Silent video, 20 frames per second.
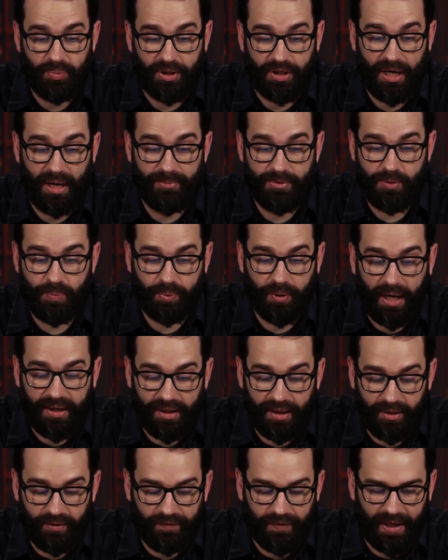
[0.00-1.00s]
becomes
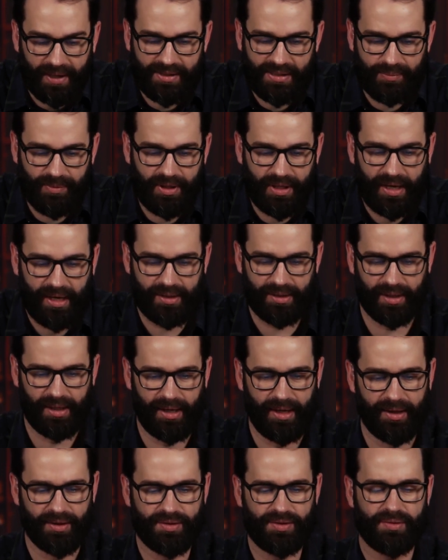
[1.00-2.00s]
pregnant, in fact, some of the
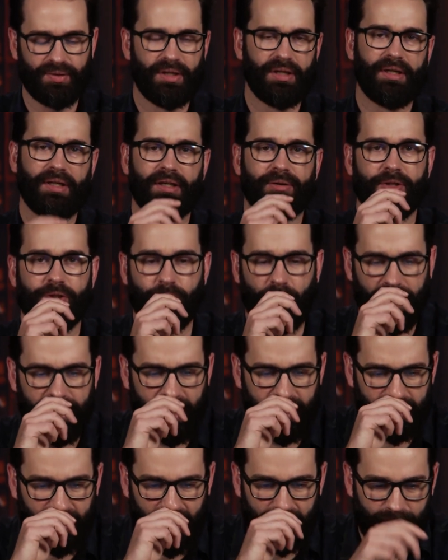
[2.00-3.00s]
headlines, there was one
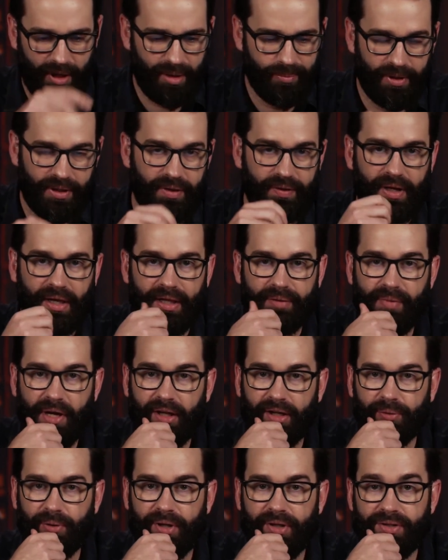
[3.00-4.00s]
headline, it might've been in the Daily
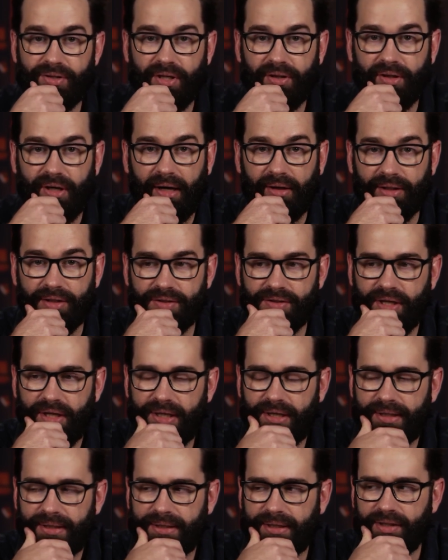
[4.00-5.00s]
Mail or one of these other outlets.
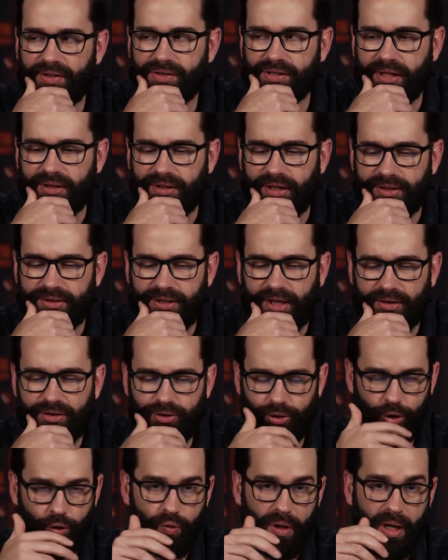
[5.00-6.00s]
It said
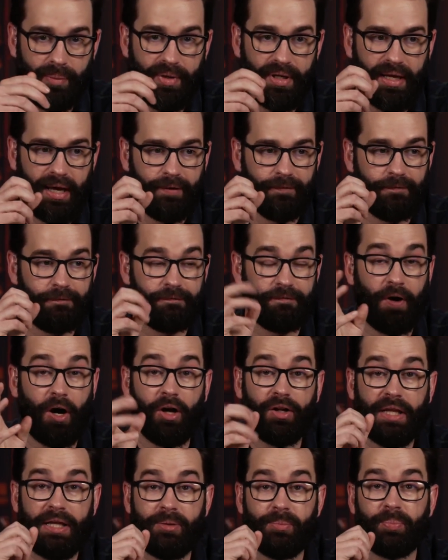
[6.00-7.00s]
that two women have
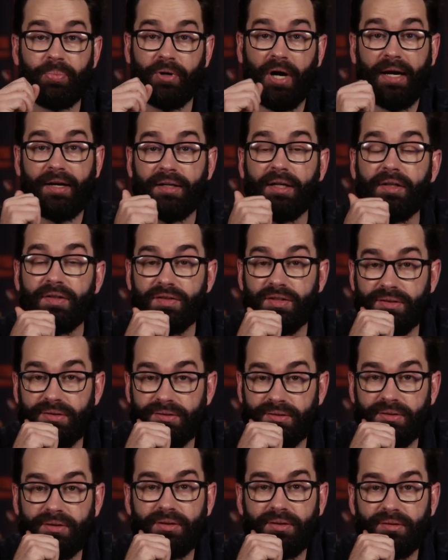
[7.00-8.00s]
fallen pregnant
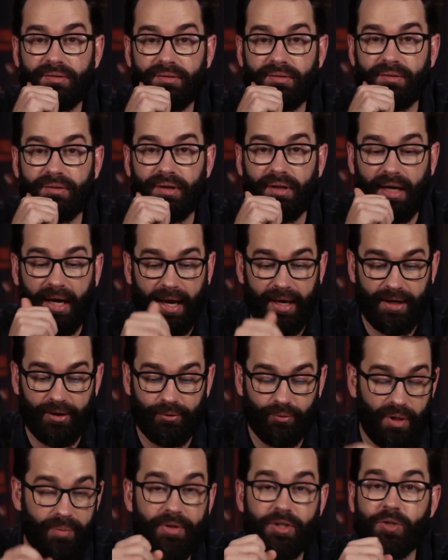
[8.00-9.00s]
at a
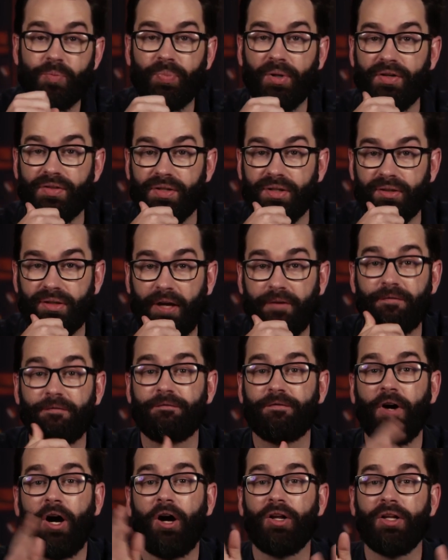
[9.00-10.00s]
women's prison. They've
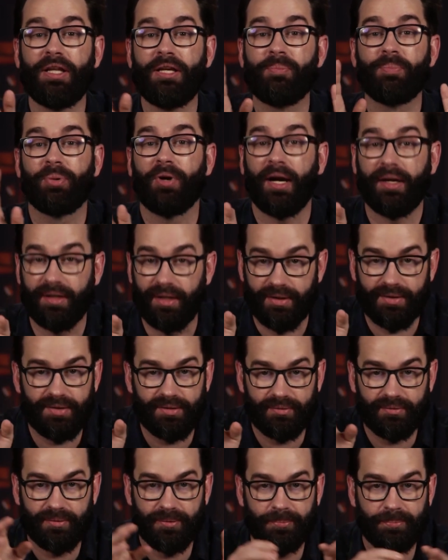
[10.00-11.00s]
fallen pregnant.